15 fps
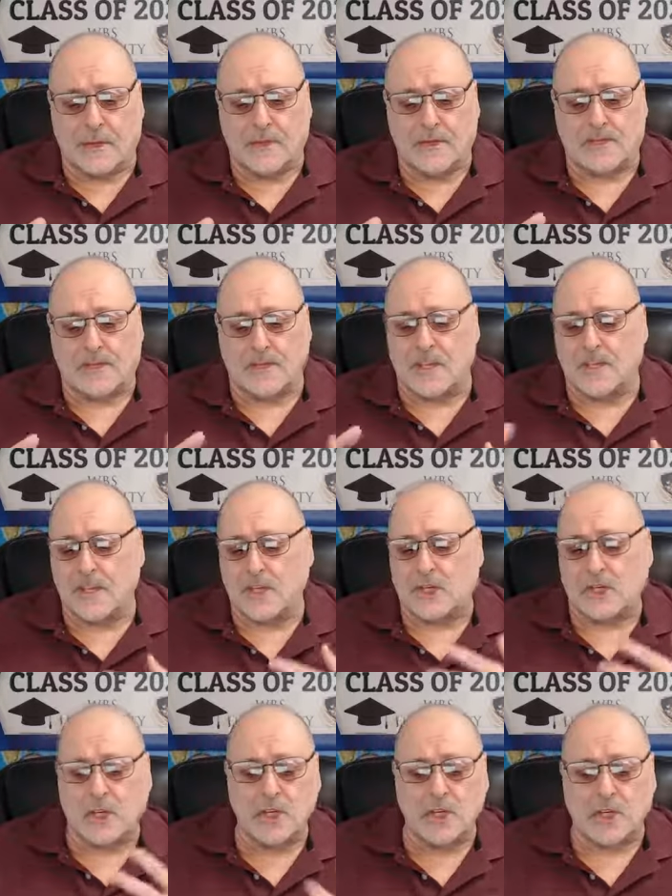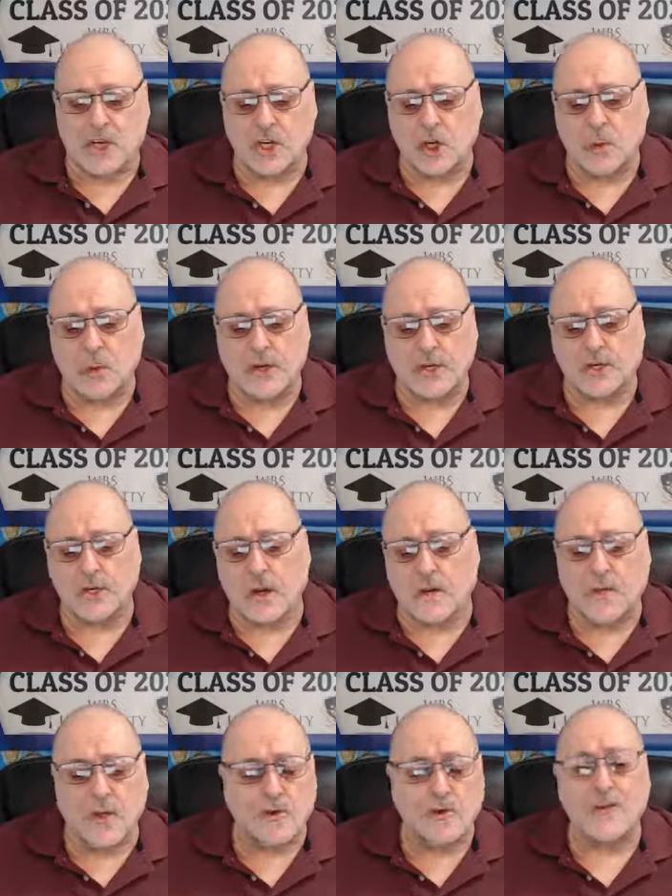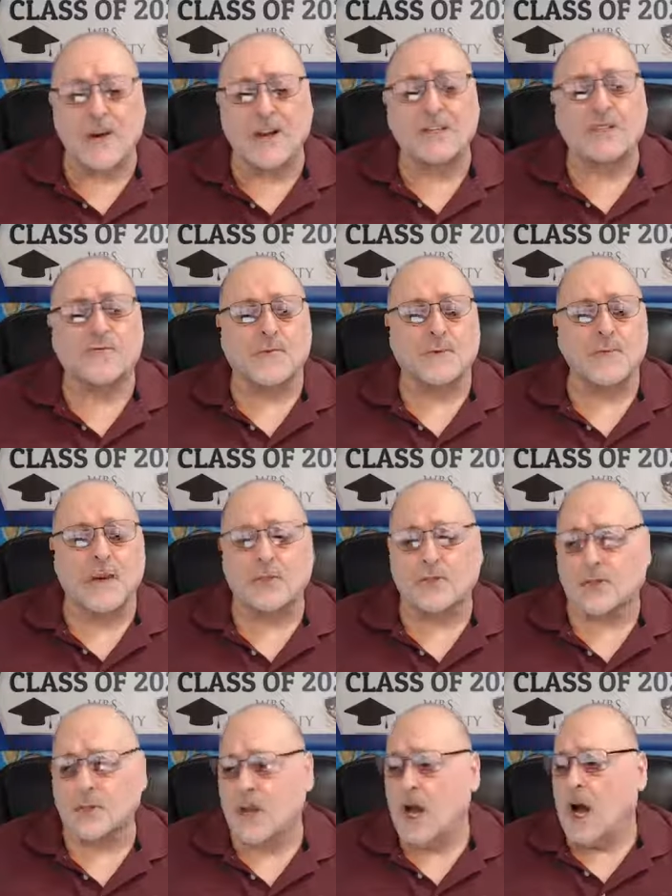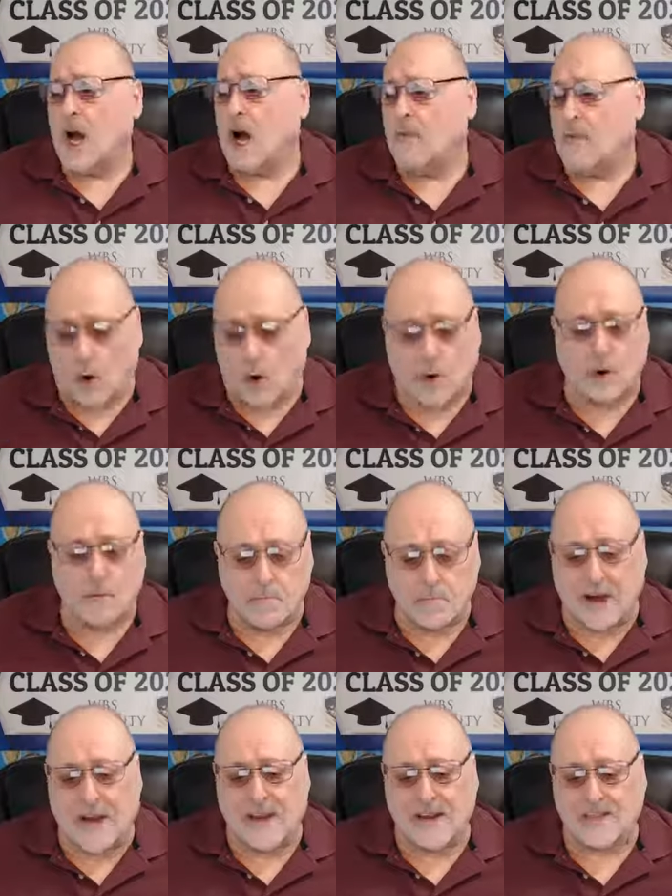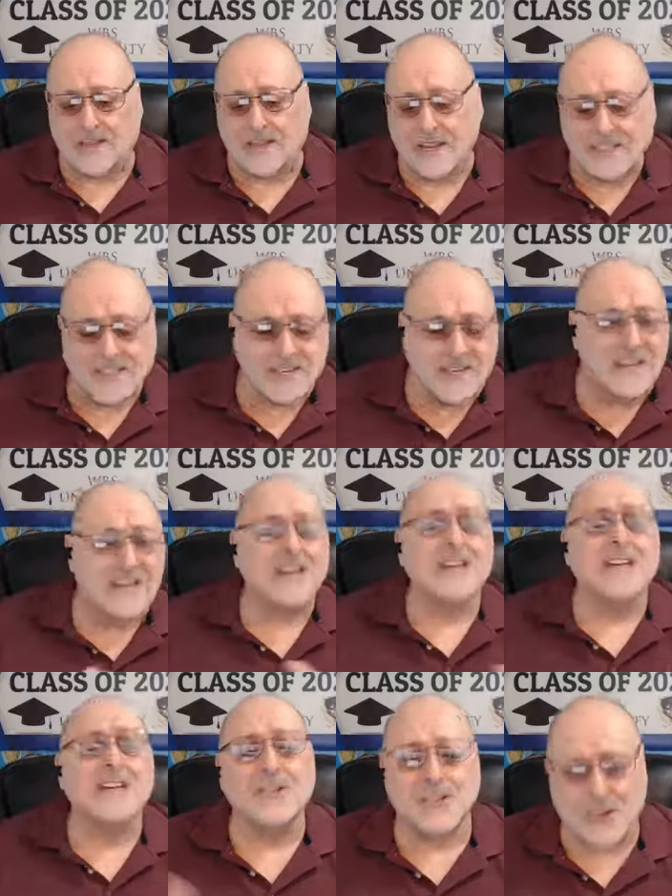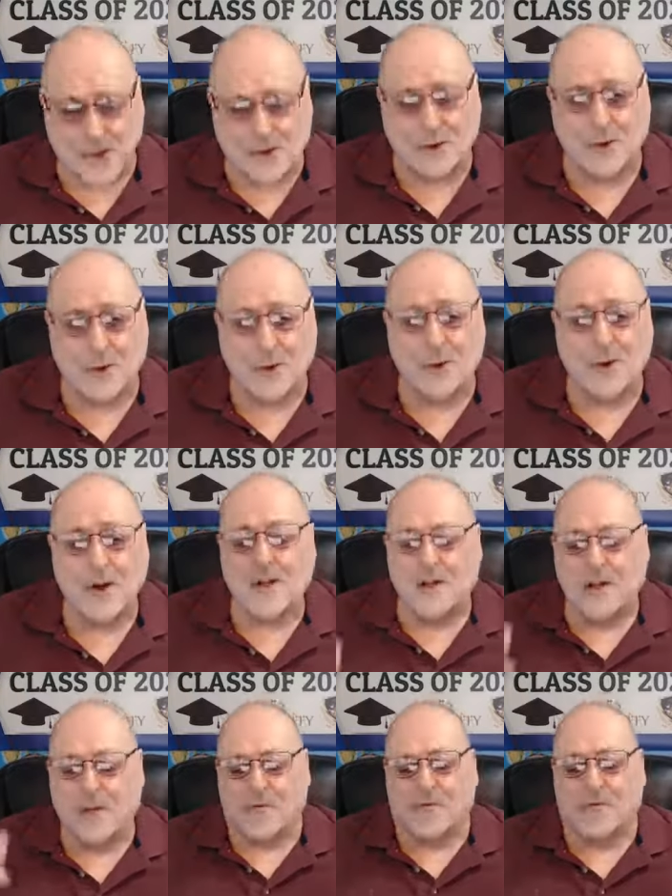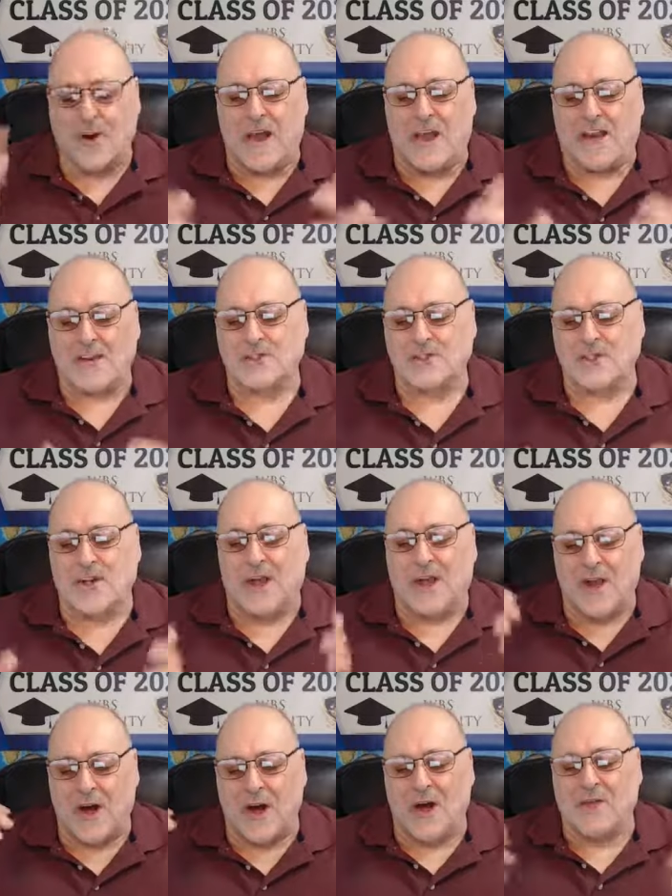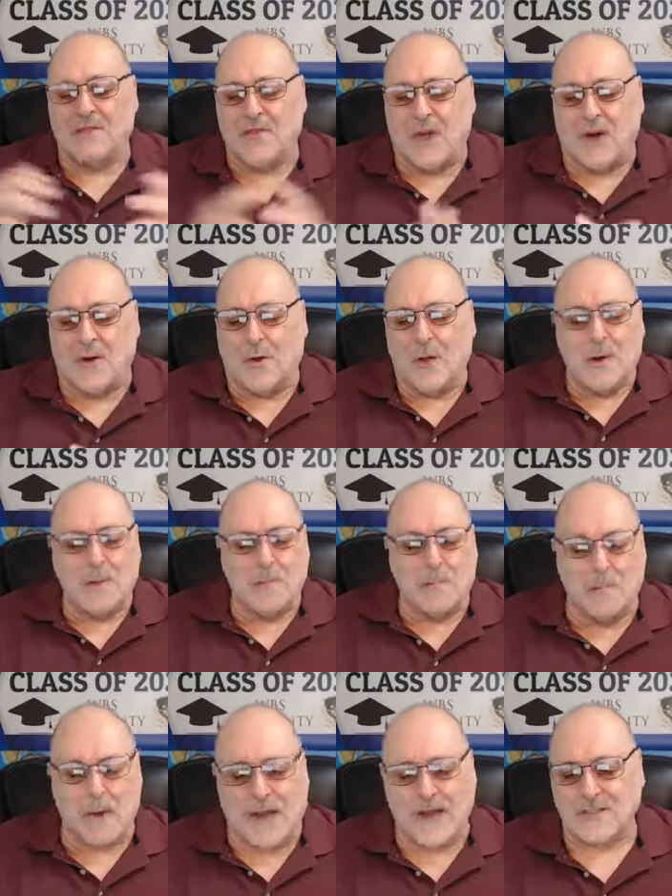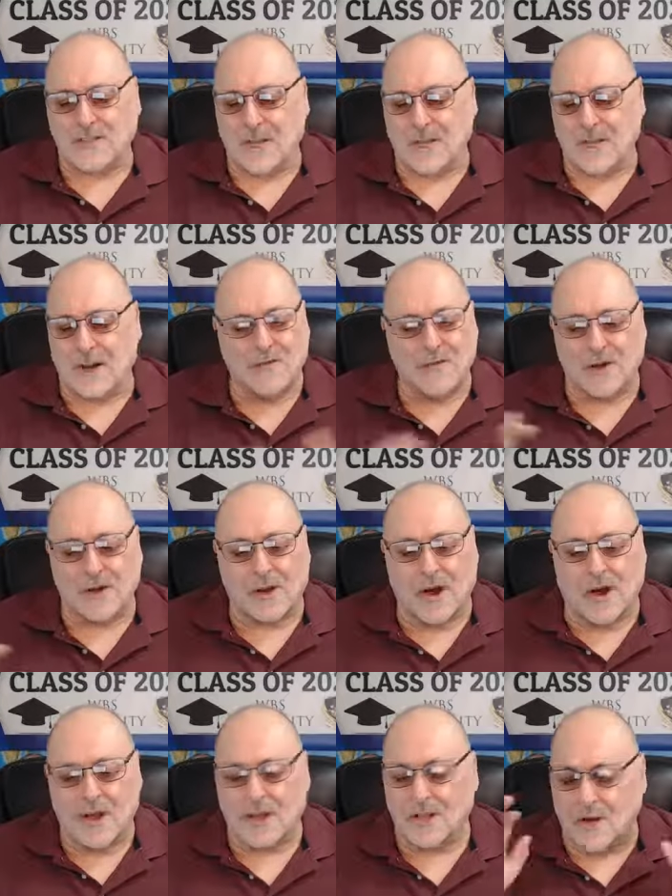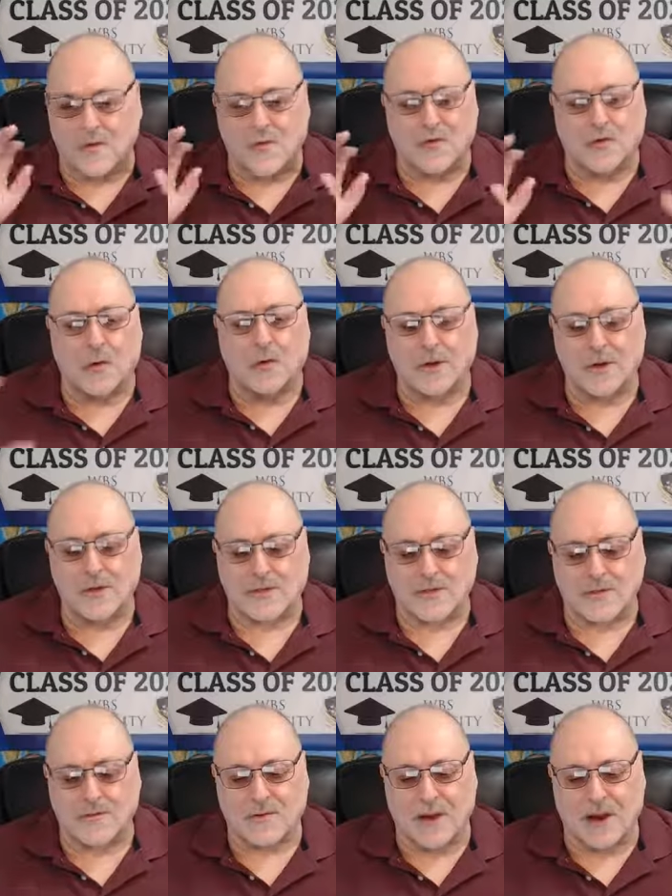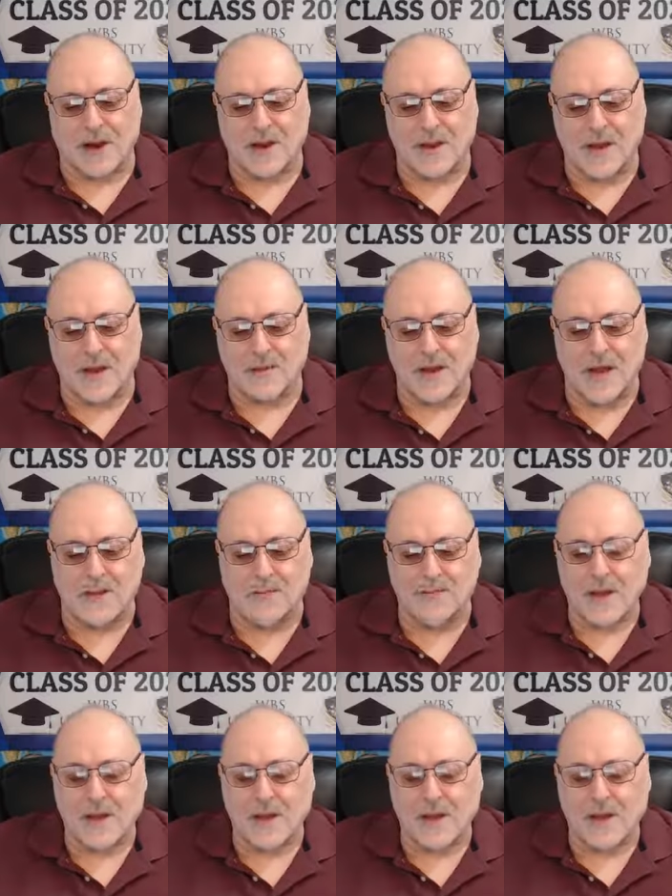see this continuation of the transformation of old mindsets into the fresh and unveiled mindset of the Godhead, the fullness of God. Amen.